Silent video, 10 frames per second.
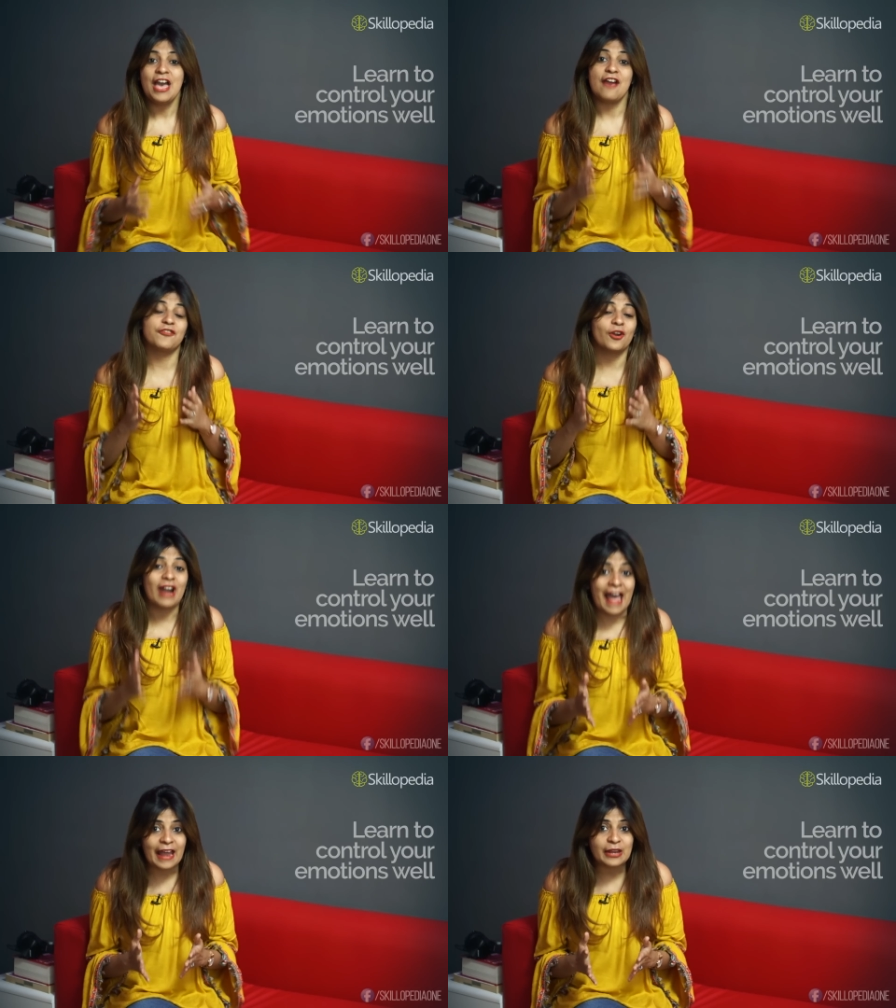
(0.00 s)
If
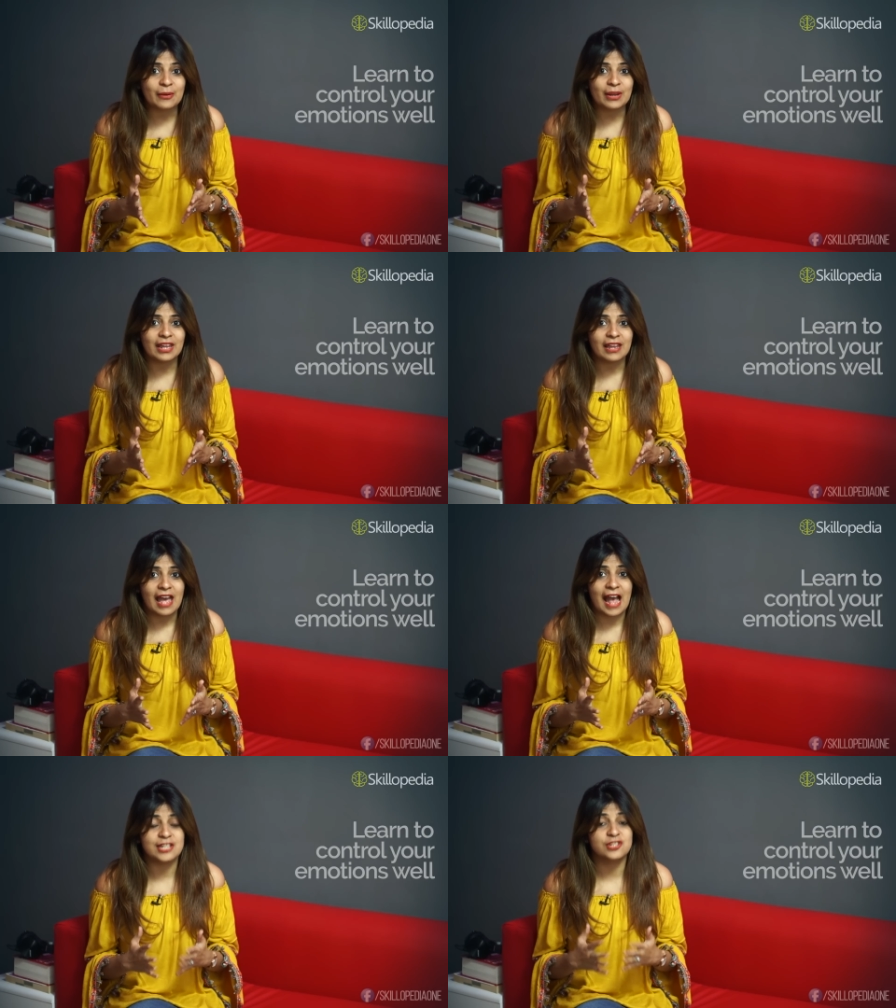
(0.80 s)
you're angry
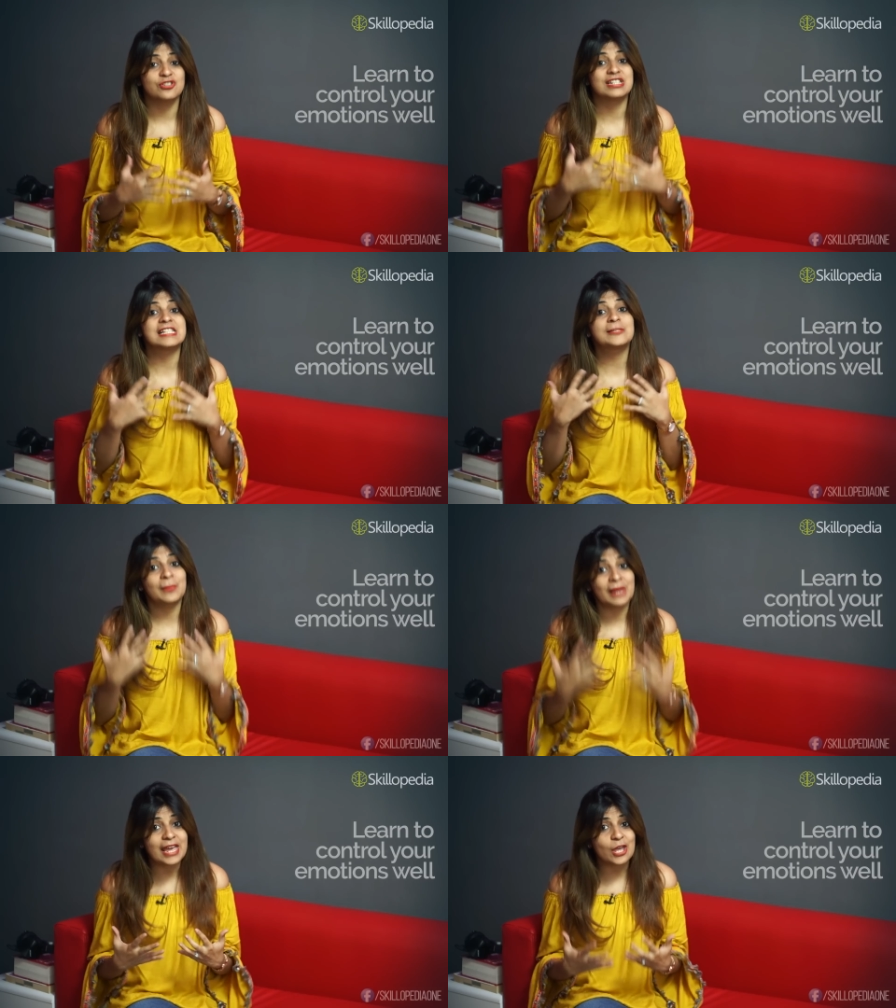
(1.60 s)
and you
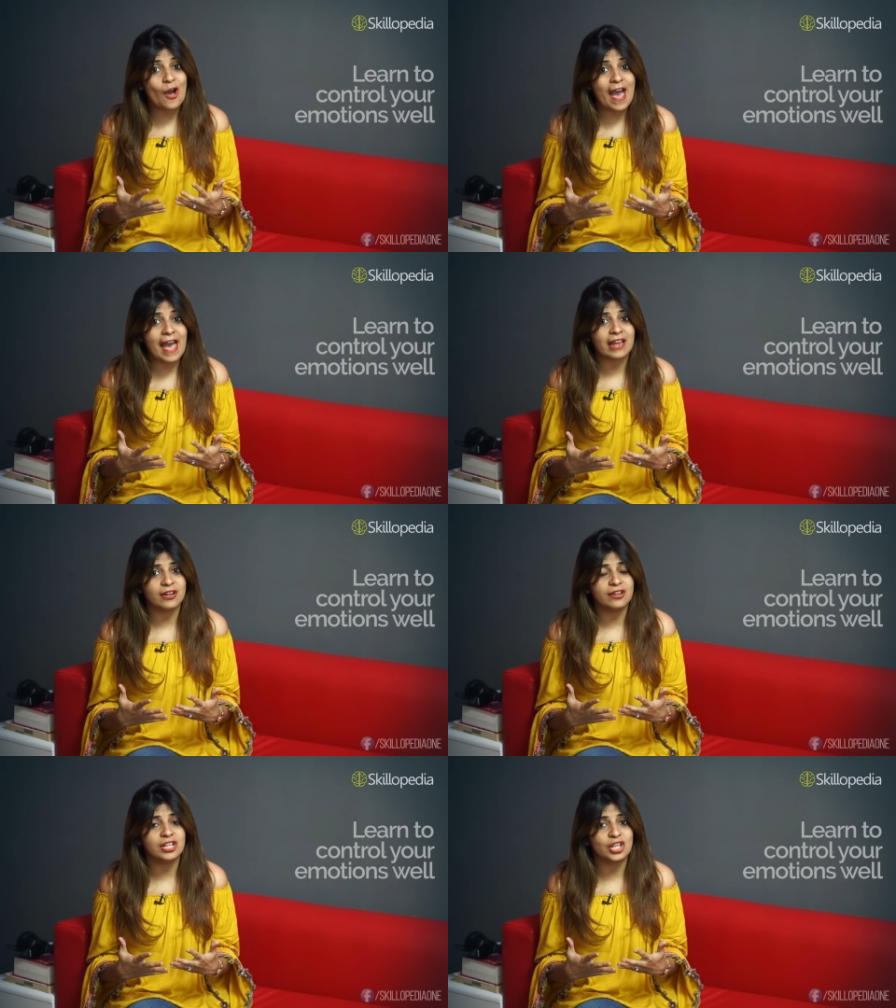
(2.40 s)
display your
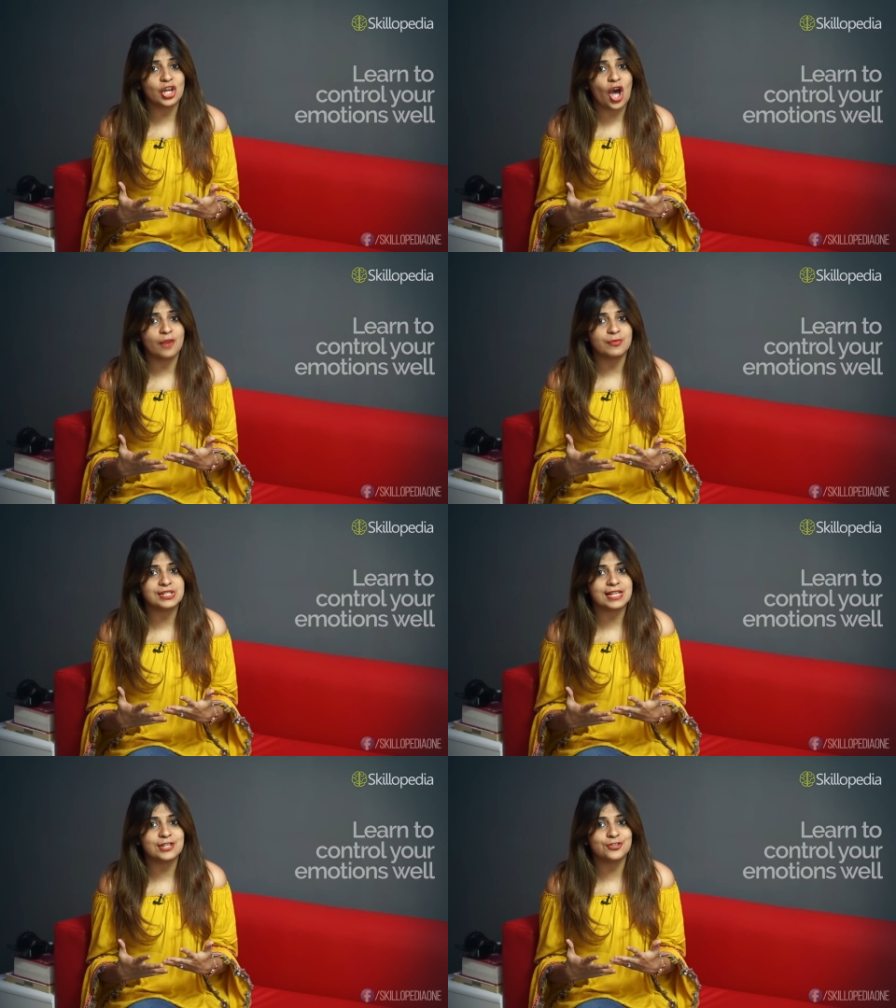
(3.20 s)
anger in the
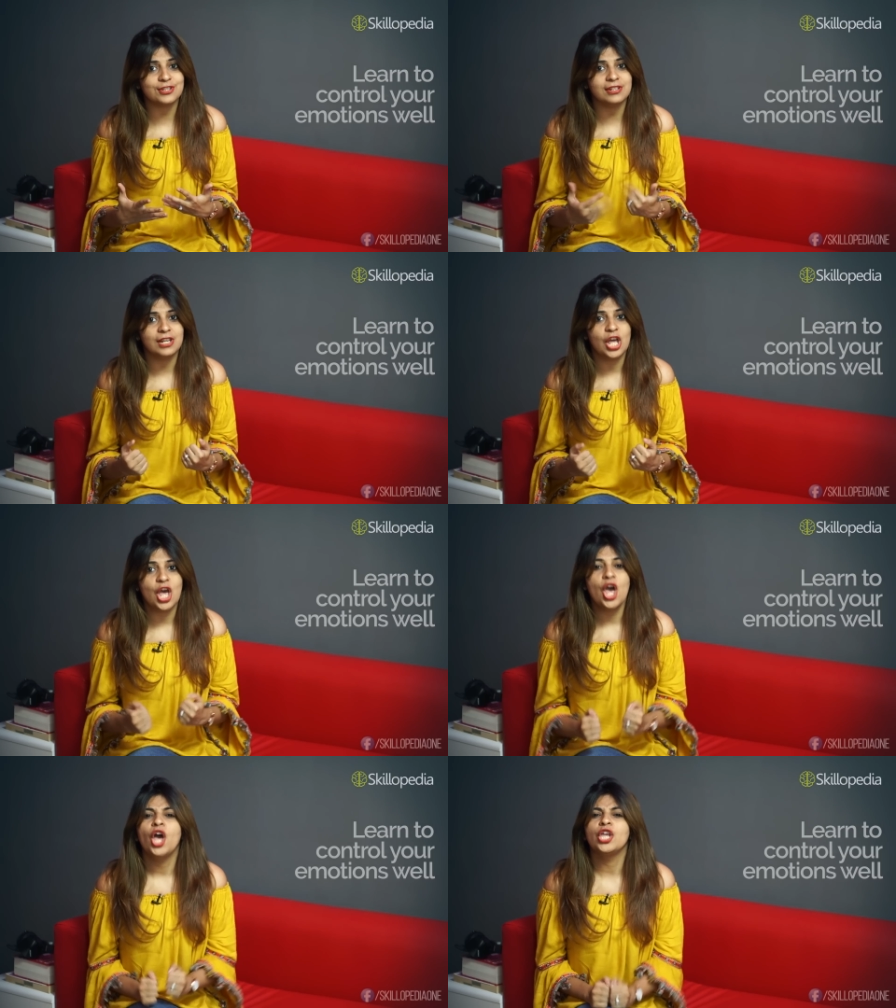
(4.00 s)
conversation,
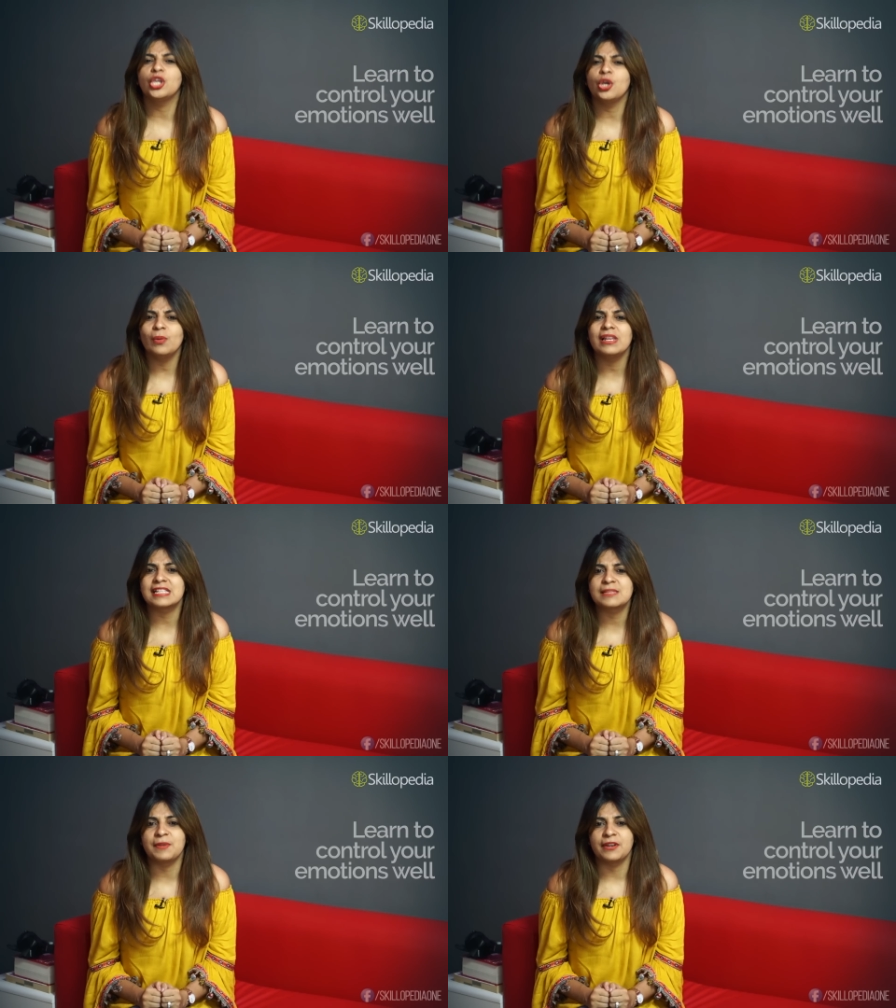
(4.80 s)
you will
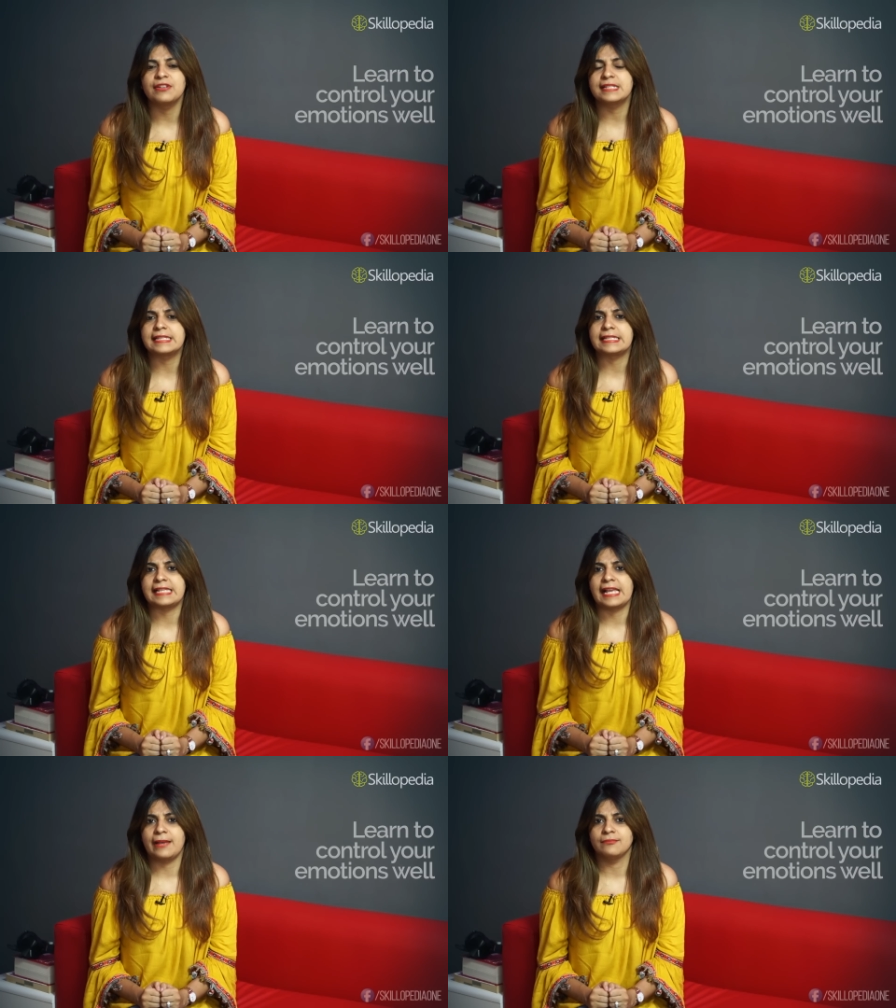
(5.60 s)
experience the
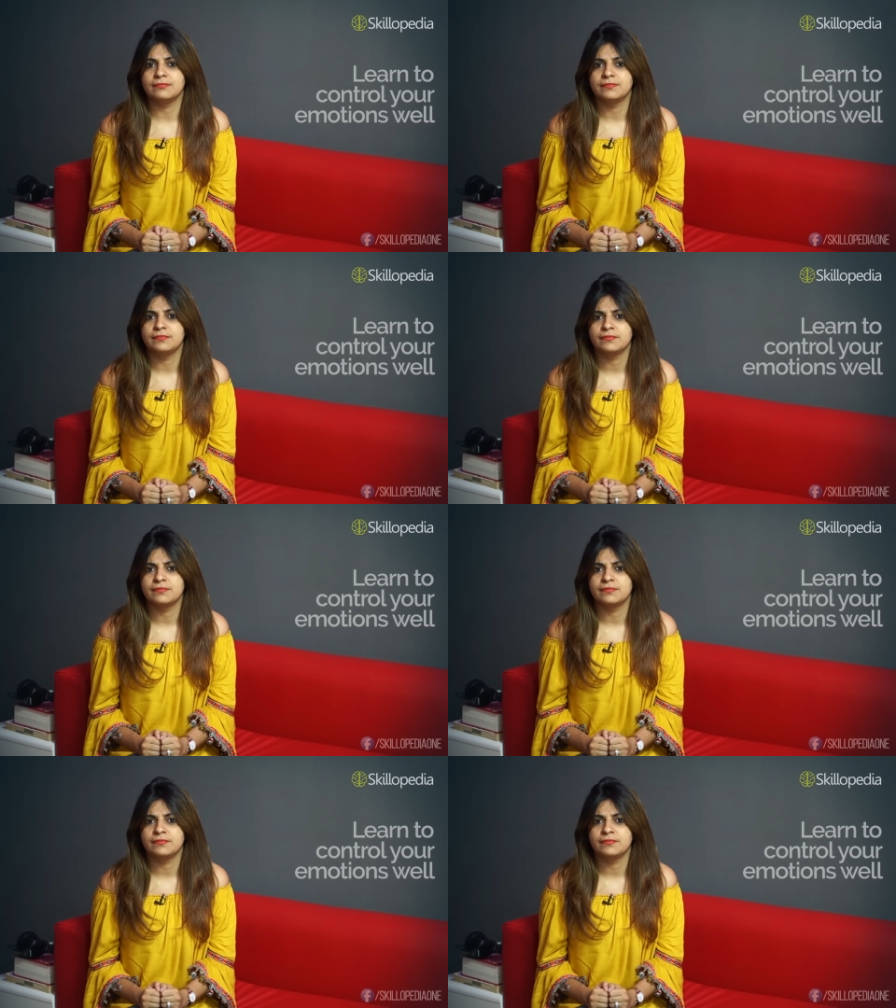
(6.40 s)
same.